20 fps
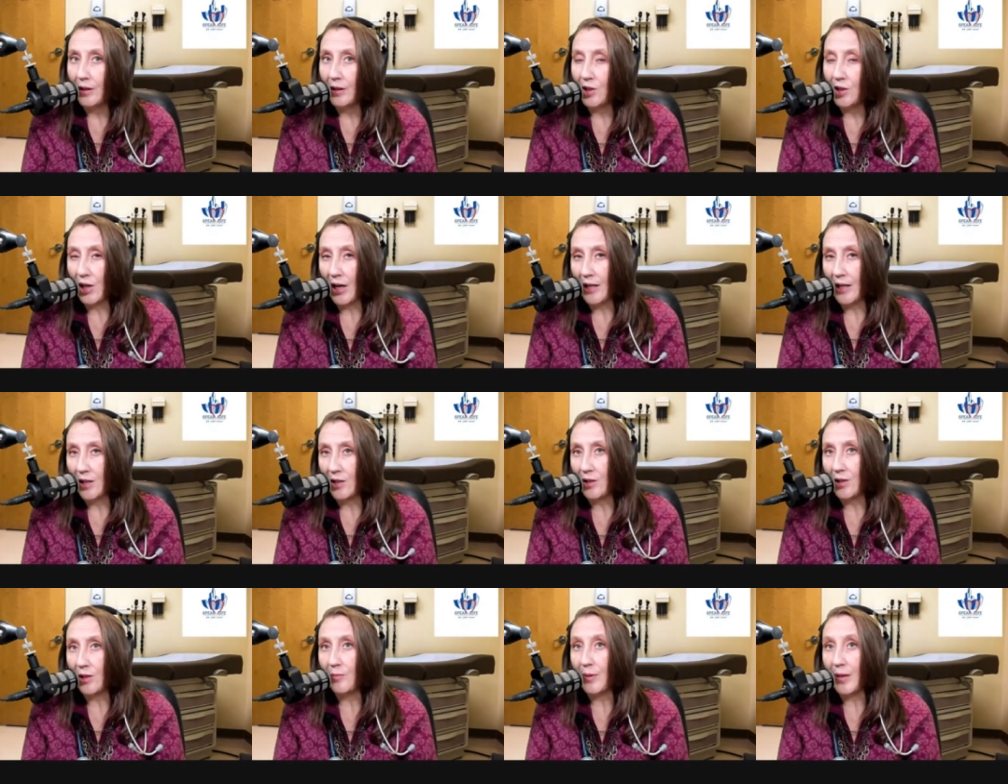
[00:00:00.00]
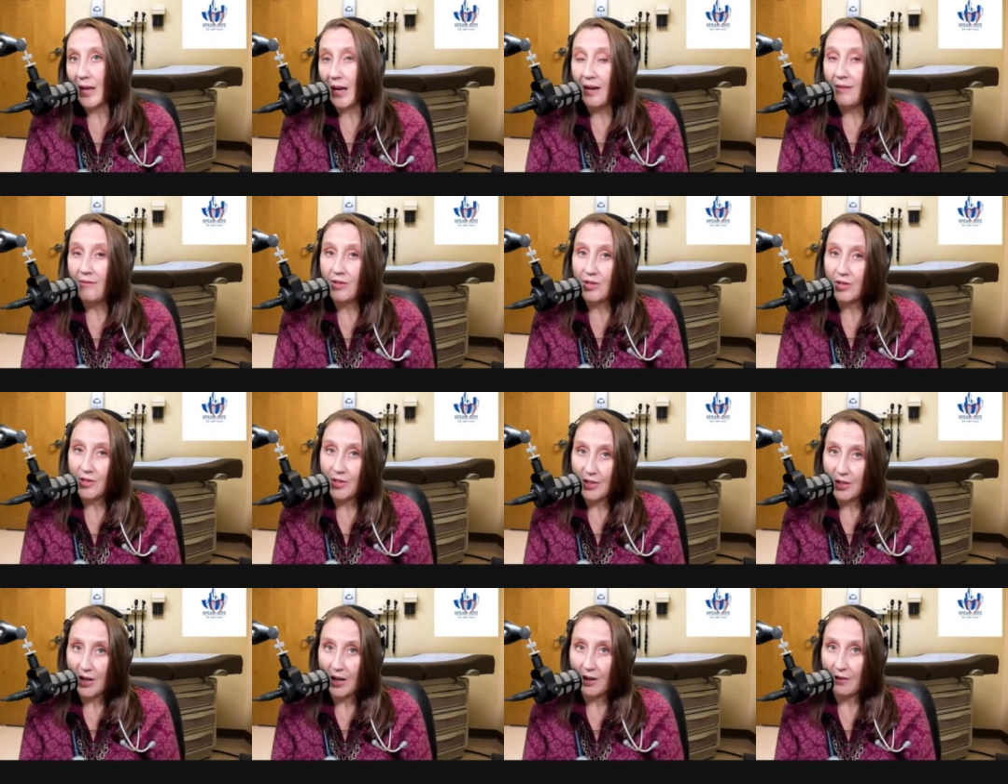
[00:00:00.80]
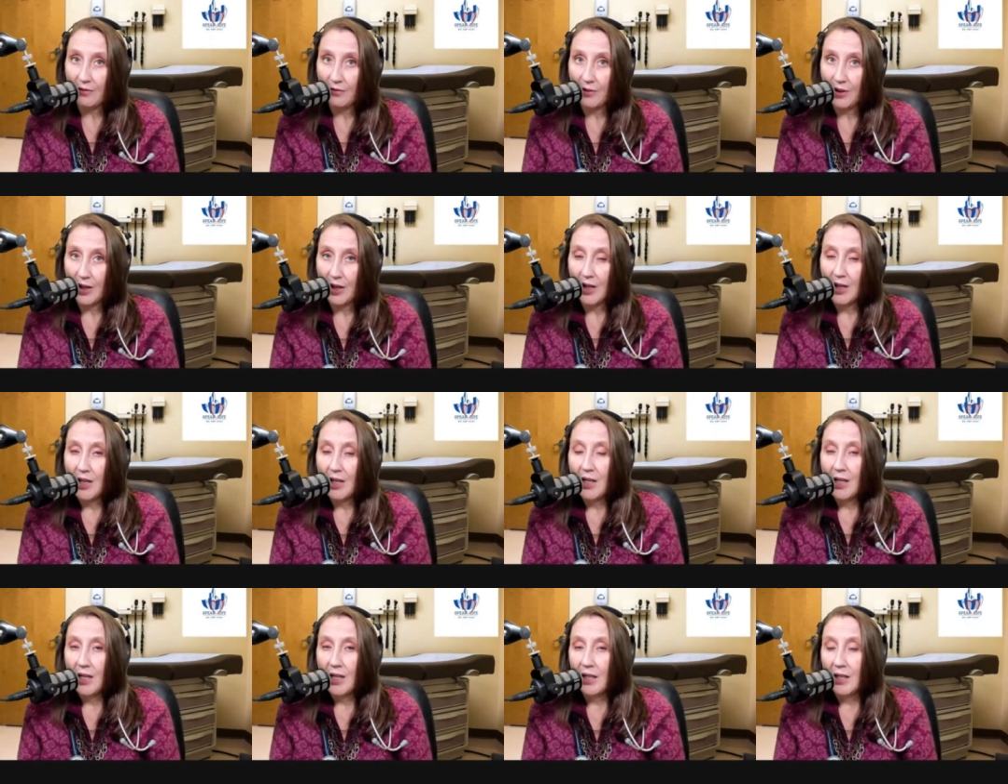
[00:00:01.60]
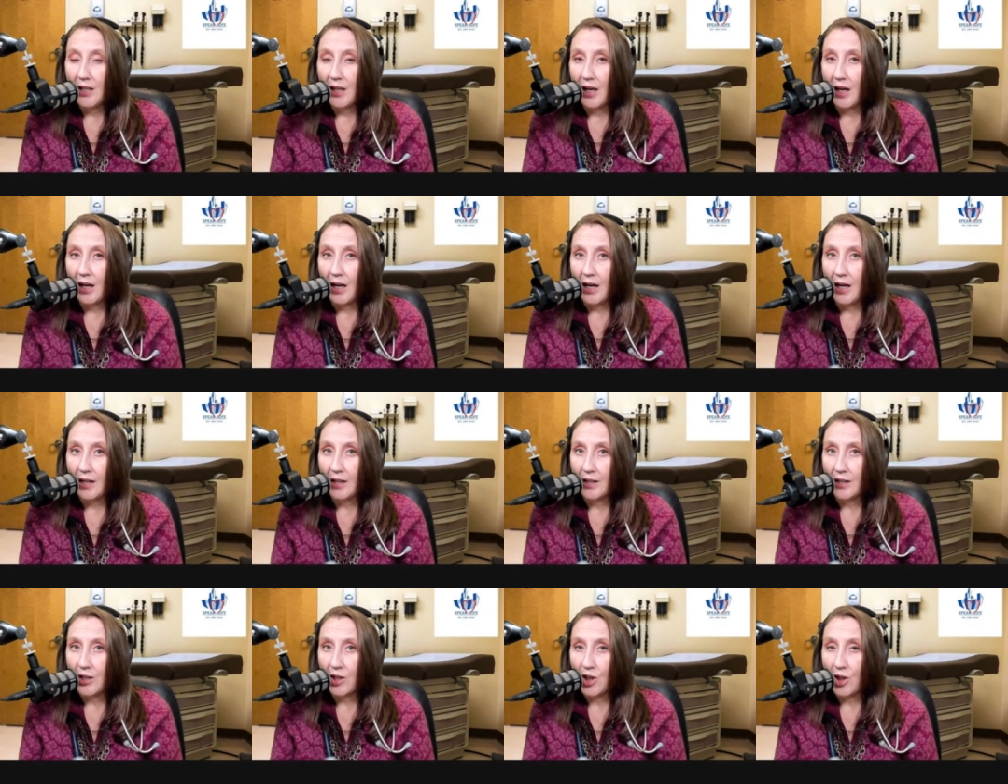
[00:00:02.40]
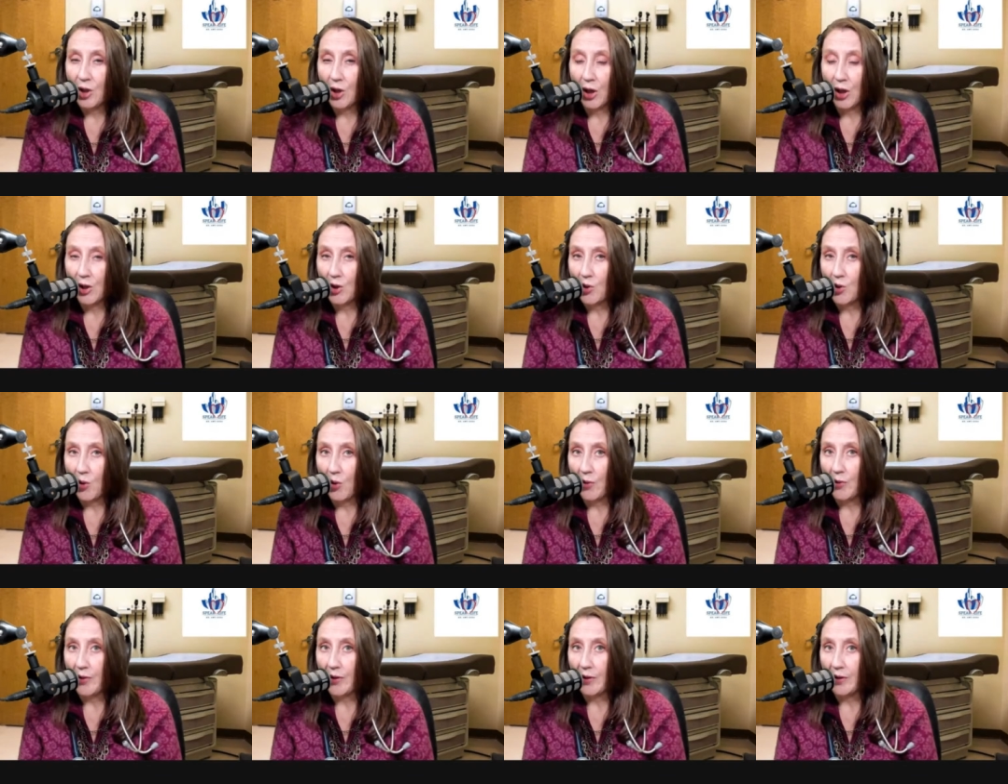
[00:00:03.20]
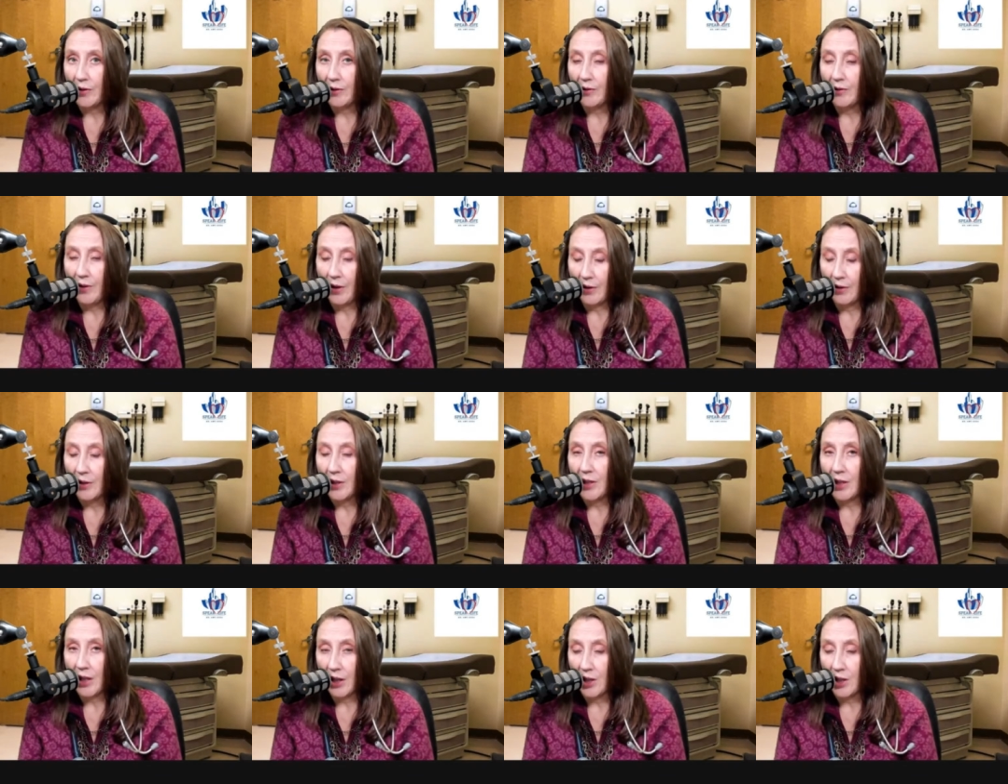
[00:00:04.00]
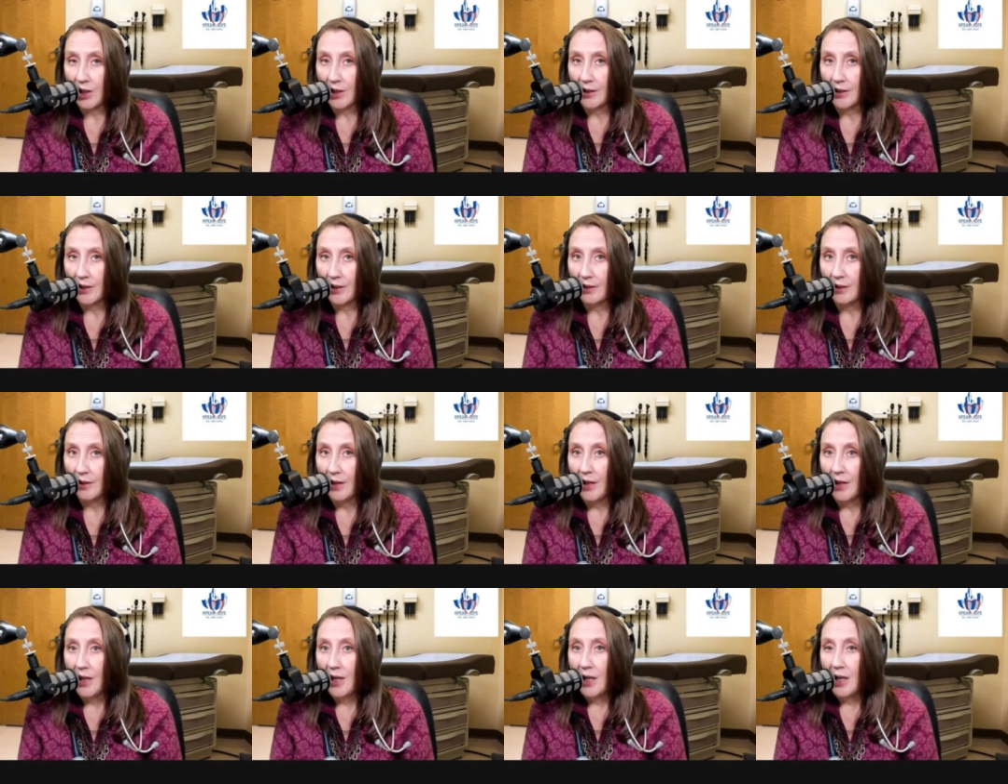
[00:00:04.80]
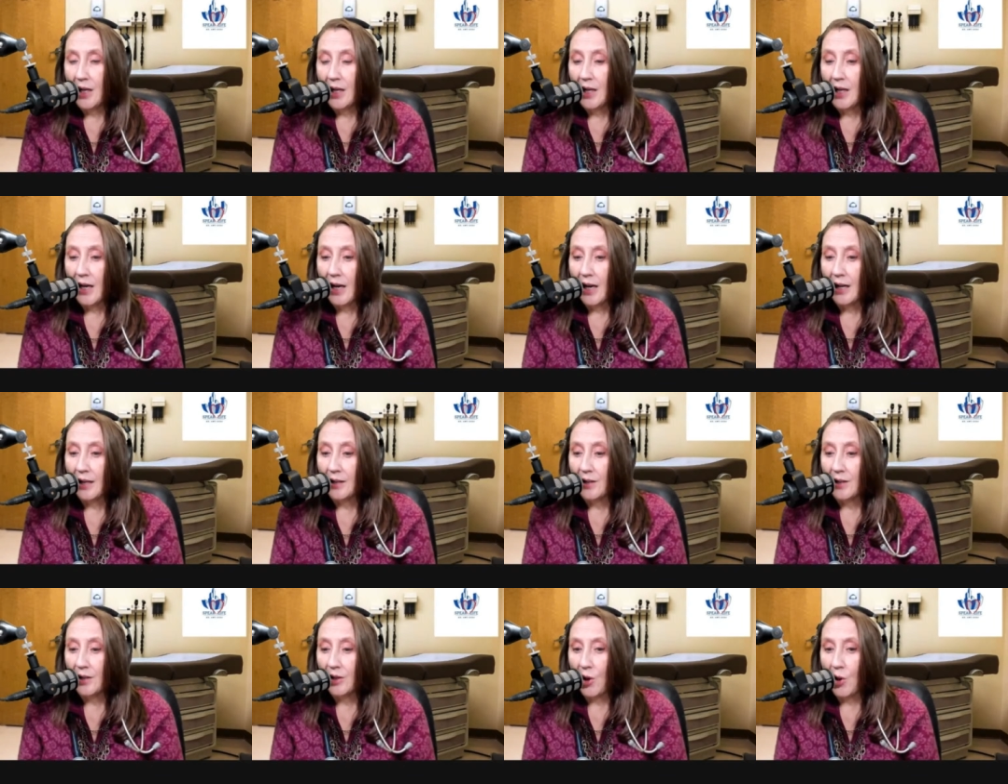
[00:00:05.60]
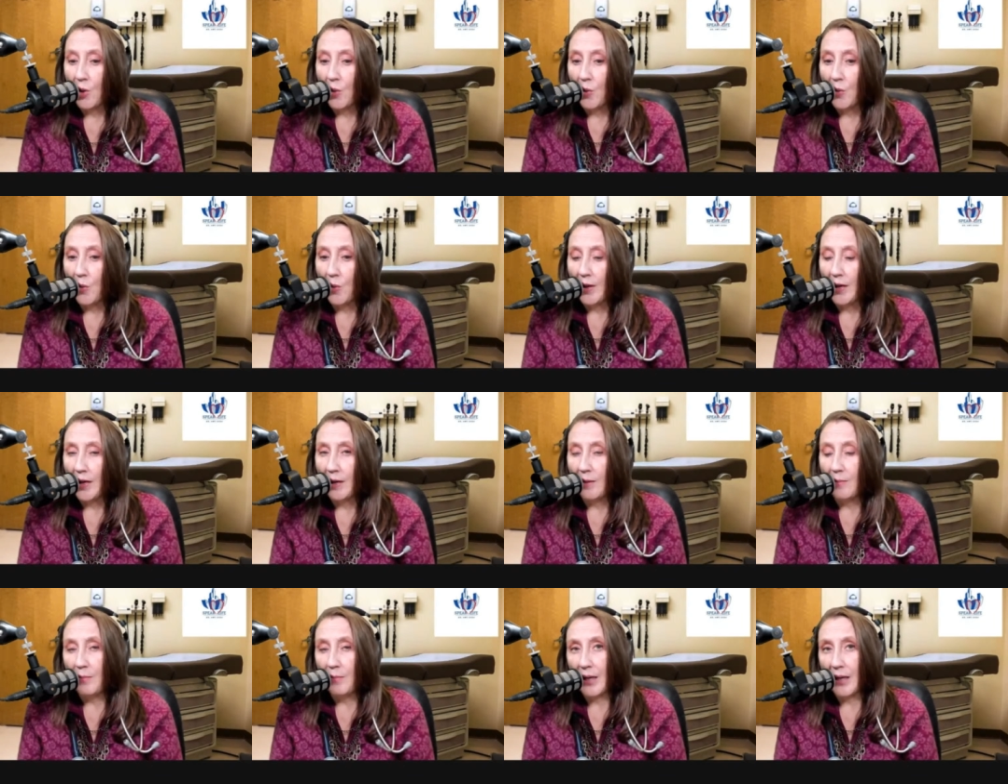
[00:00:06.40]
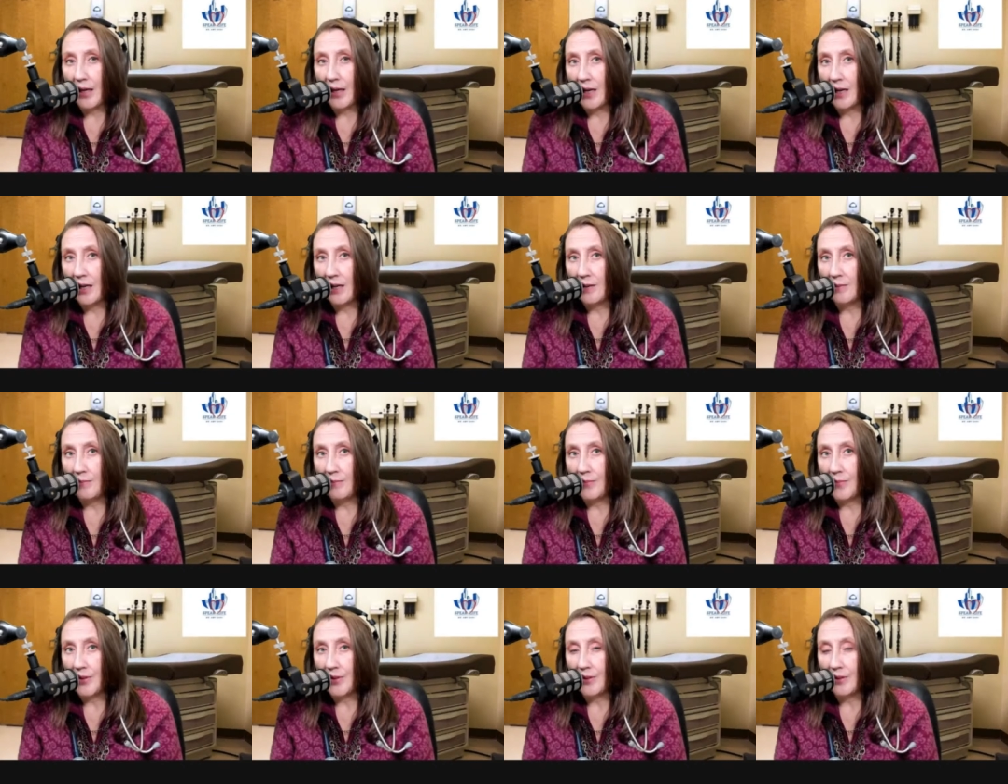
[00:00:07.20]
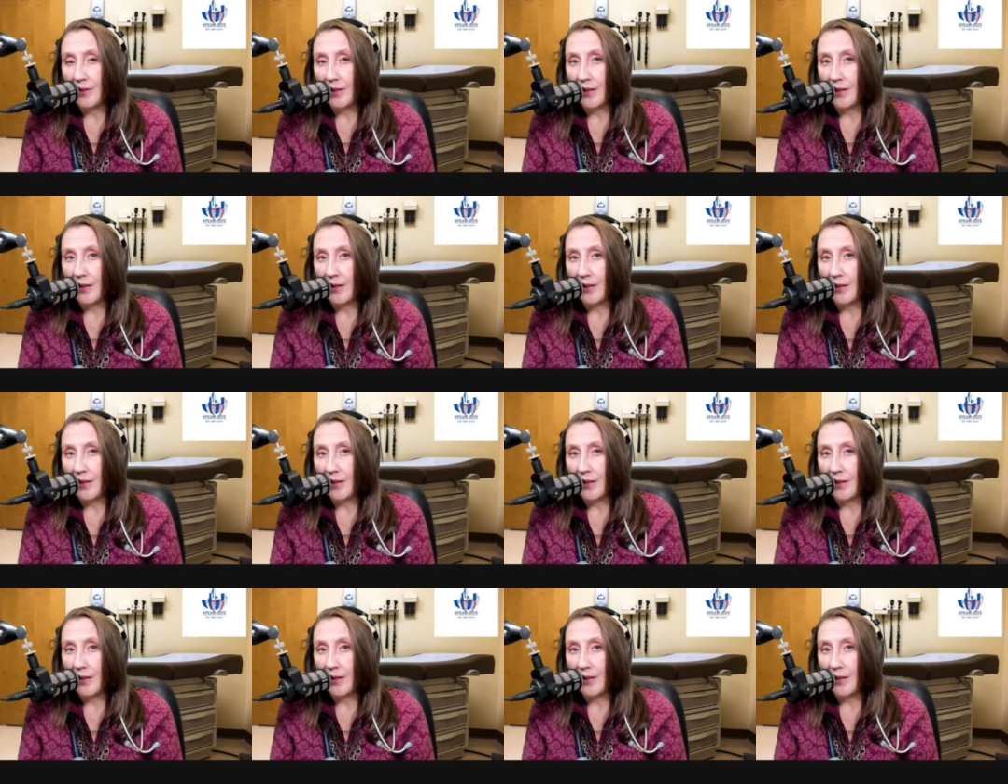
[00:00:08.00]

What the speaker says: change their behaviors enough to control their addictions. And so it becomes